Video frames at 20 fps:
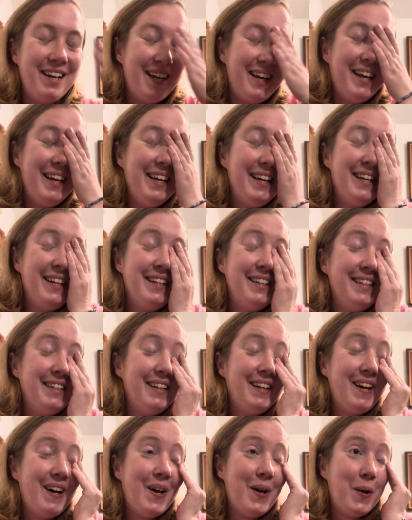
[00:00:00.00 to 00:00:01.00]
and
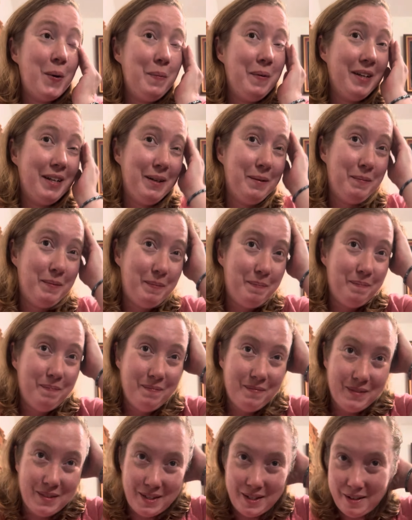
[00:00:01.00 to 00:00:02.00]
I hope I can
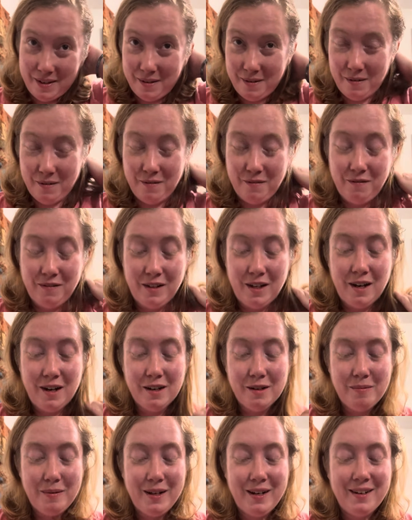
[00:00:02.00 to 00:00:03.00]

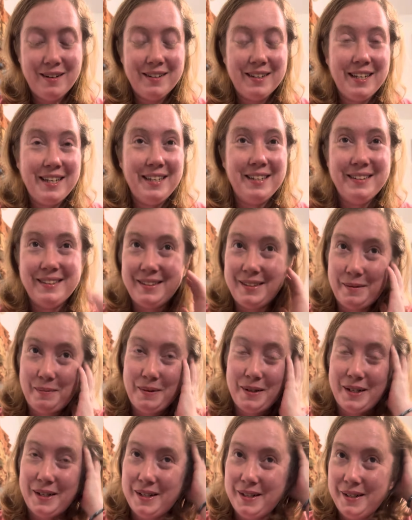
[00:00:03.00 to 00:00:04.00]
vlog vlog again
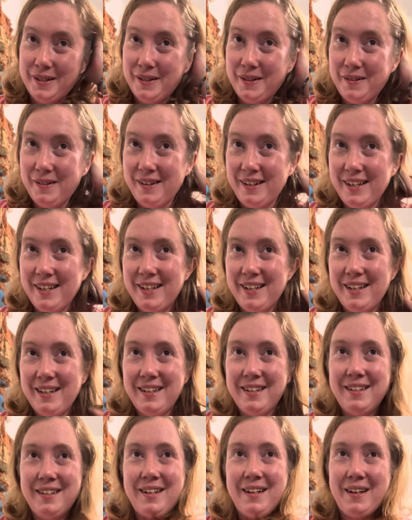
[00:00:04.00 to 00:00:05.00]
tomorrow
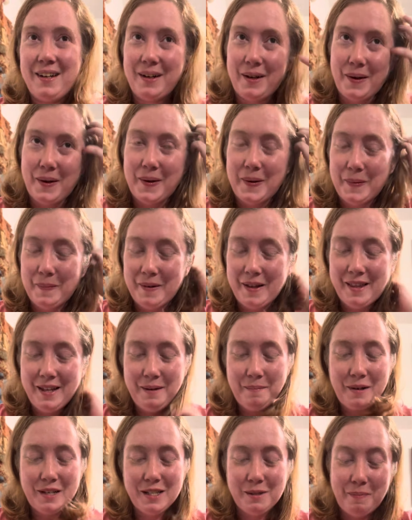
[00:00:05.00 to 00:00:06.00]
and um, I think
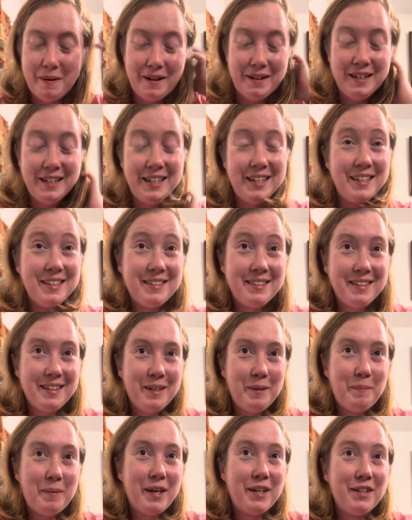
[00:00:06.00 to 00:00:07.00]
my spelling is
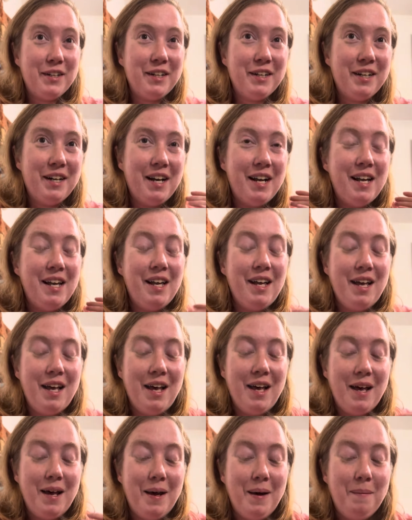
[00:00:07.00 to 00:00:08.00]
getting better
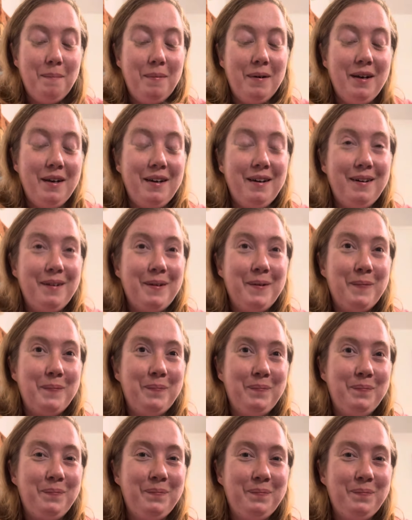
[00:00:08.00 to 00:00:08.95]
but um,